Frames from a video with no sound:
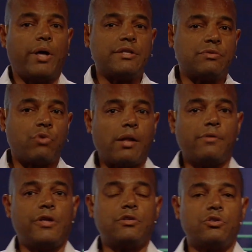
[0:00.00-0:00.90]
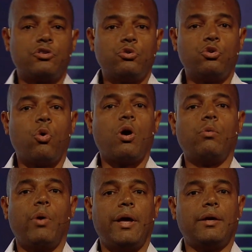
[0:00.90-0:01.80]
What is relevant to
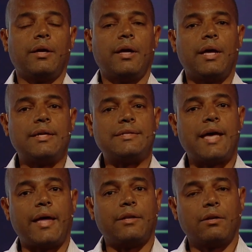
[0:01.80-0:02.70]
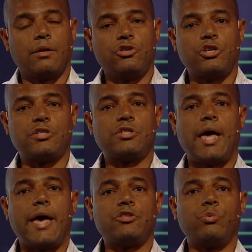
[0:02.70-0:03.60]
Norway is that
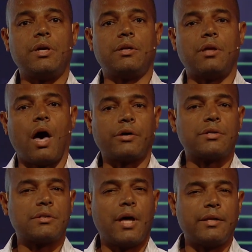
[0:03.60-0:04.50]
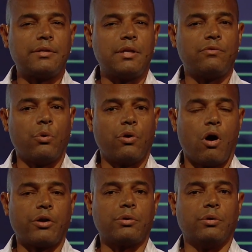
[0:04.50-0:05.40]
just last week, Dagens Næringsliv wrote
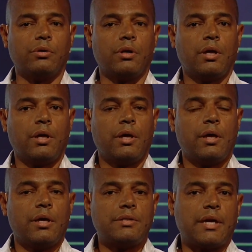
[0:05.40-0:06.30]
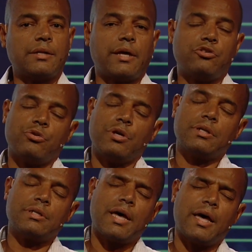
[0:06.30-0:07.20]
an article saying that
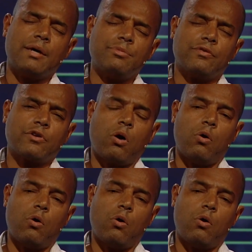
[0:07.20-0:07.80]
during the times of